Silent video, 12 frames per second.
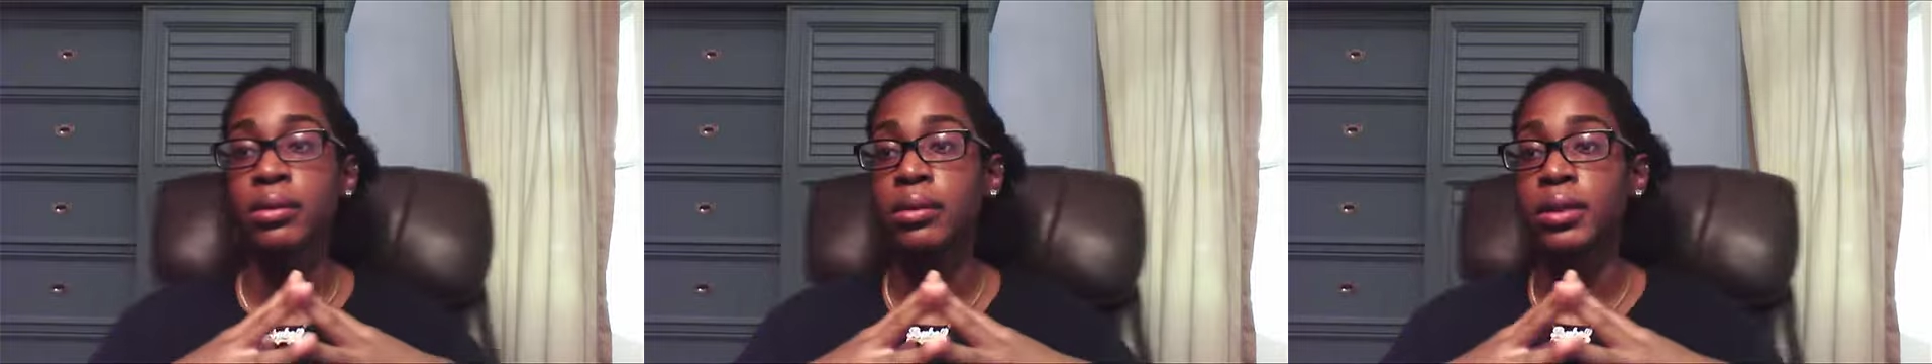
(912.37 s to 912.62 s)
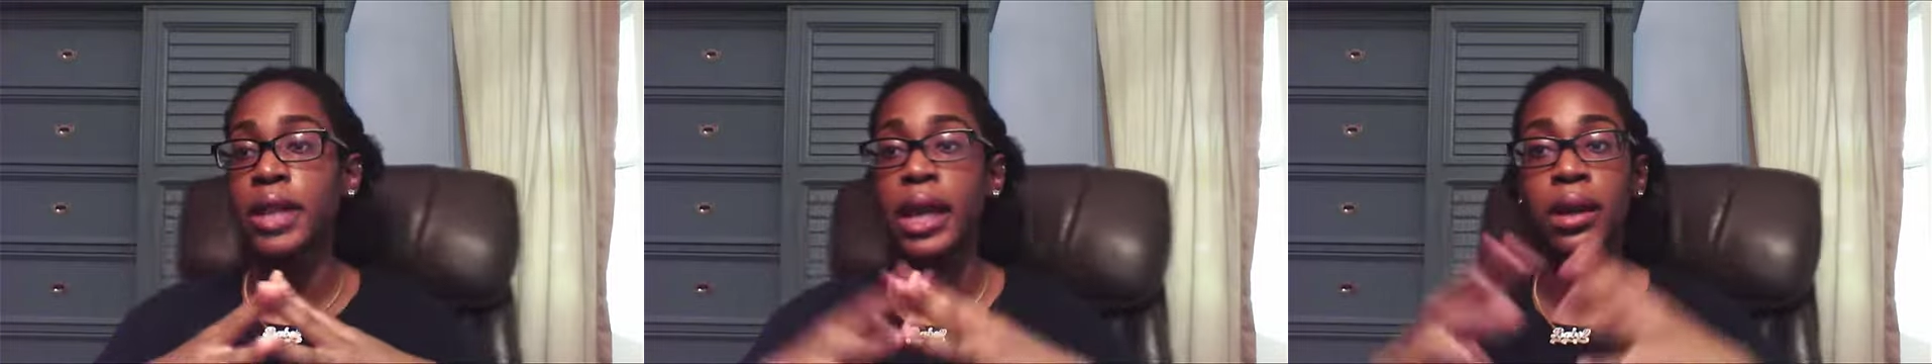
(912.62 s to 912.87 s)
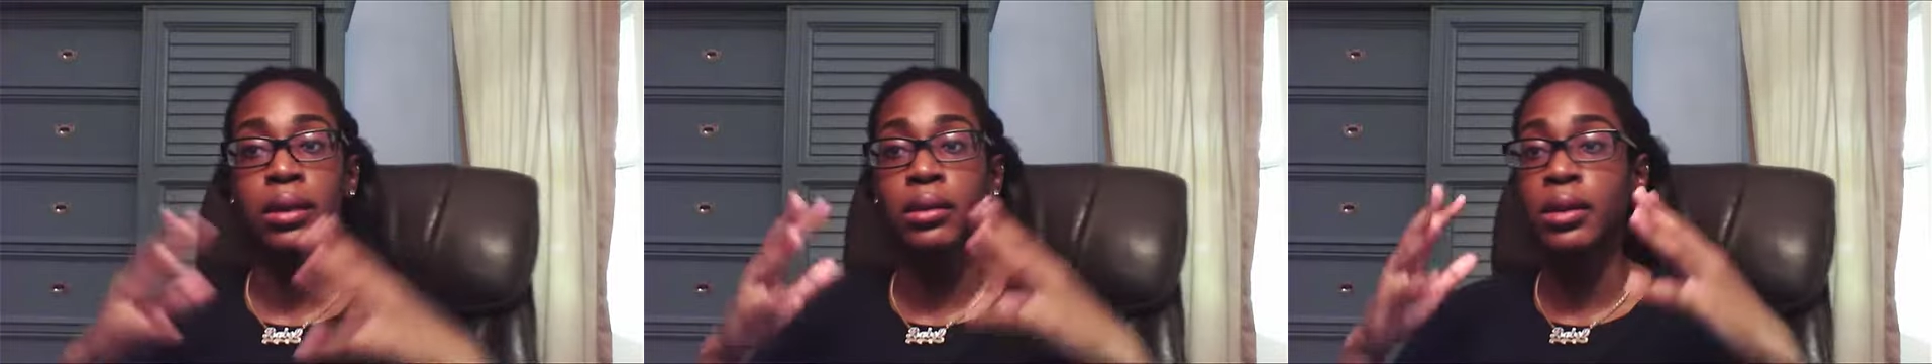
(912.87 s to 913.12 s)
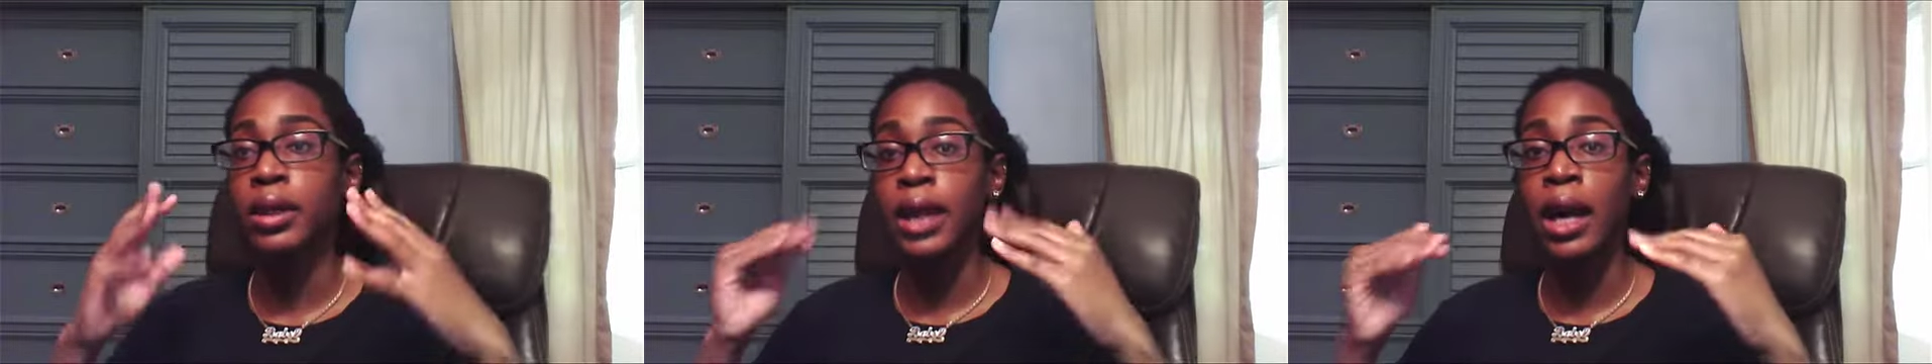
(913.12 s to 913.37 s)
Take
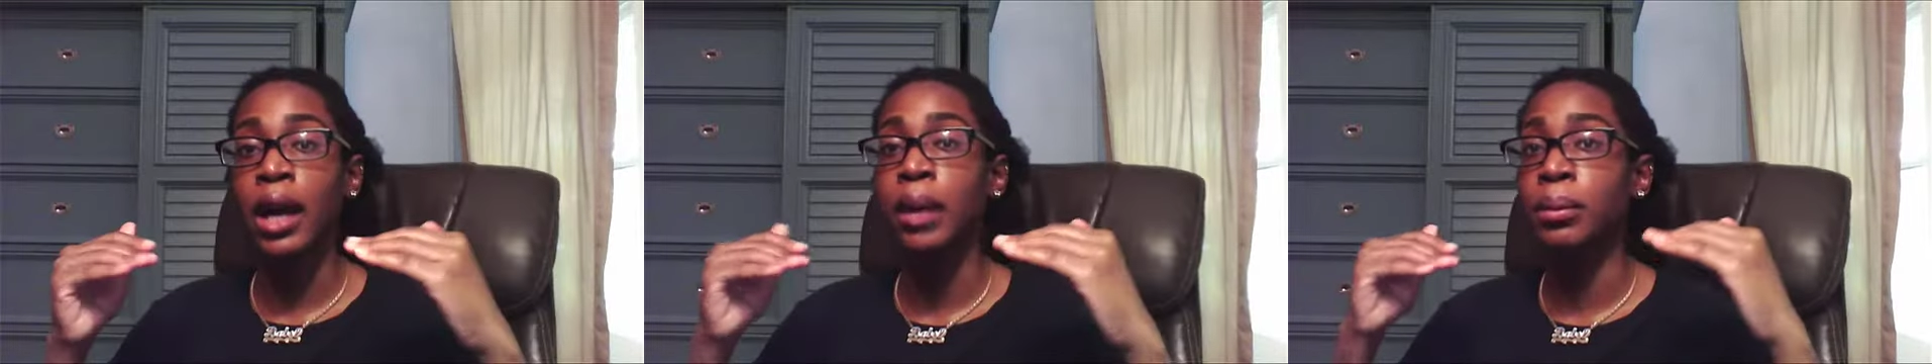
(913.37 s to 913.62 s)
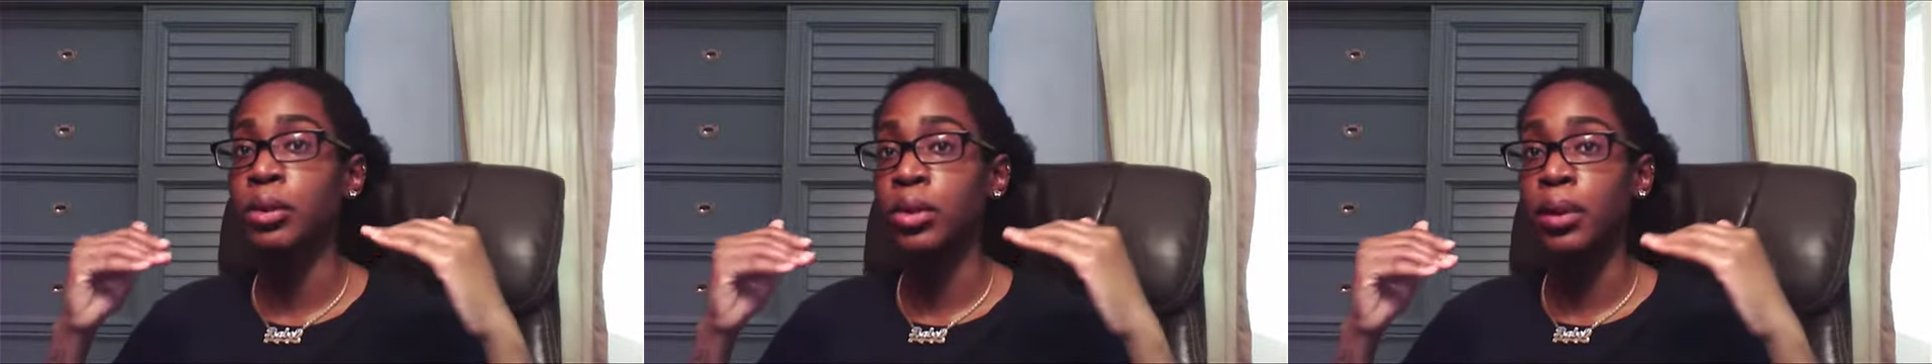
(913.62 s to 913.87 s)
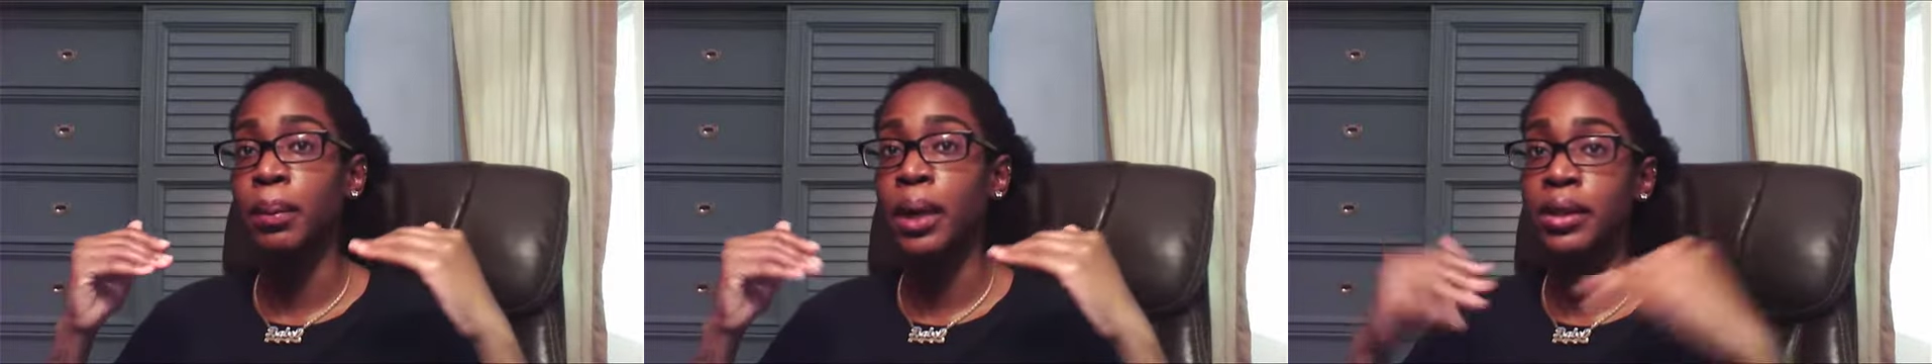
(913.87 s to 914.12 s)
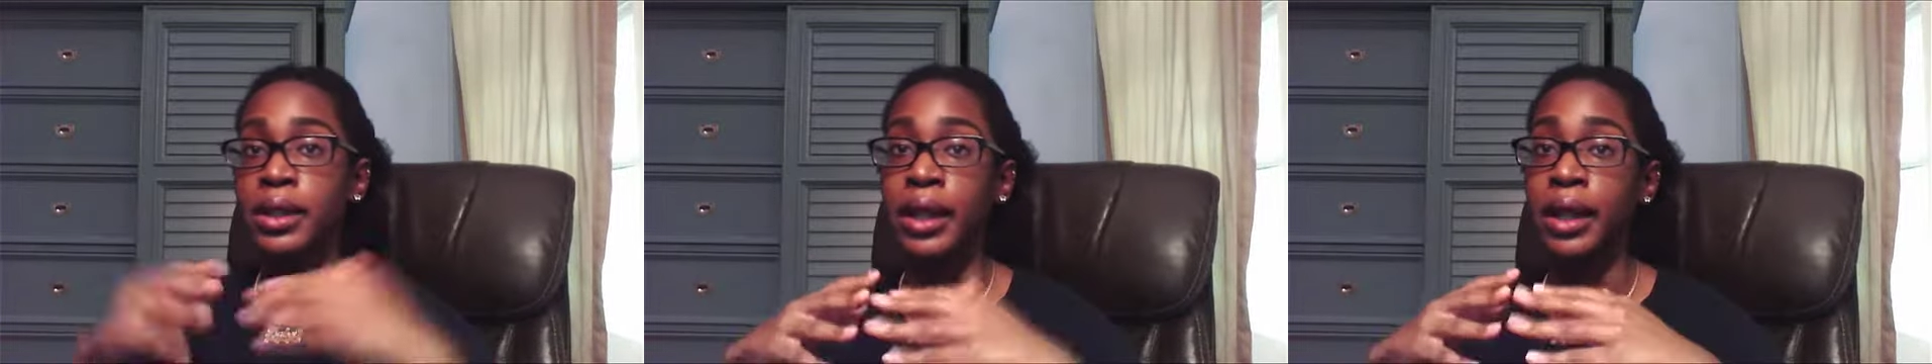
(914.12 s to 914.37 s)
the time to
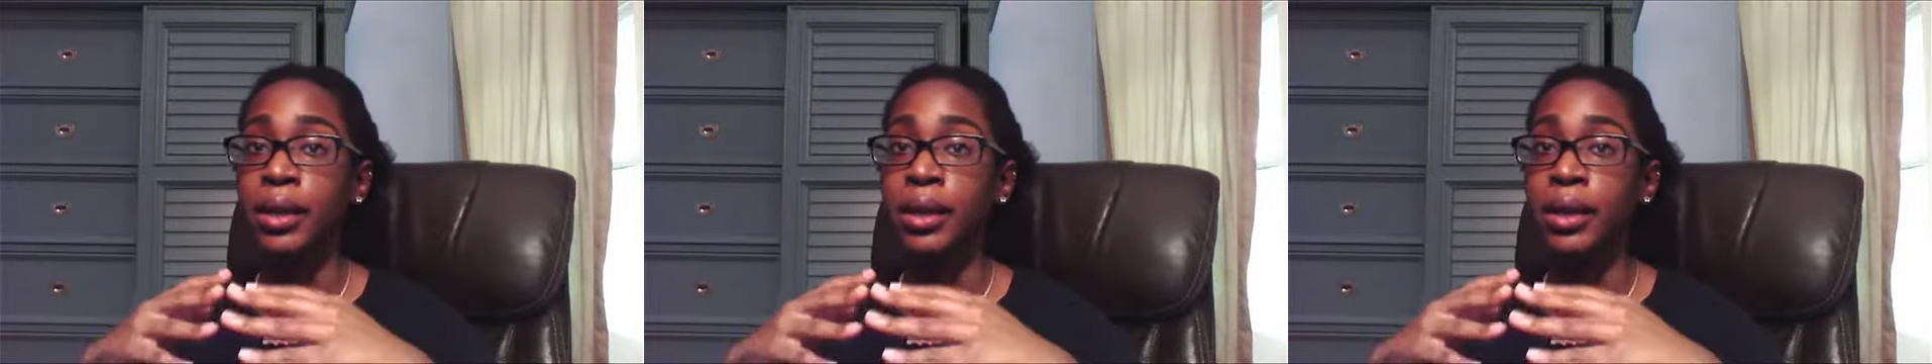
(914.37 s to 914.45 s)
meditate,